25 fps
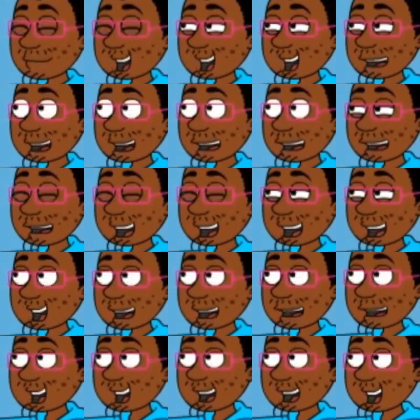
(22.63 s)
for free on
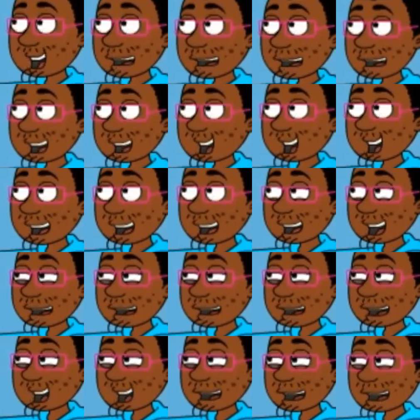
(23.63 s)
Bailey the Bunny's brand
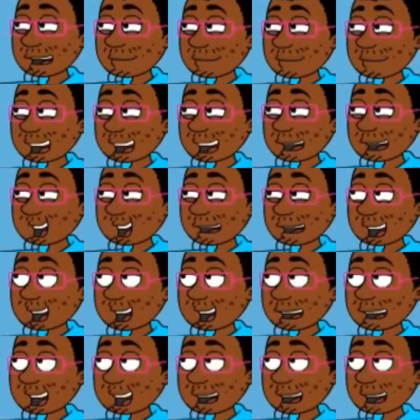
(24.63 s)
new website,
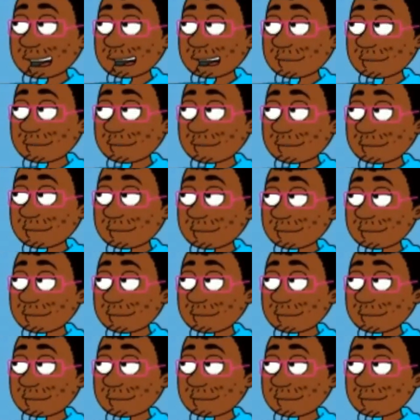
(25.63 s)
Bailey's Game World.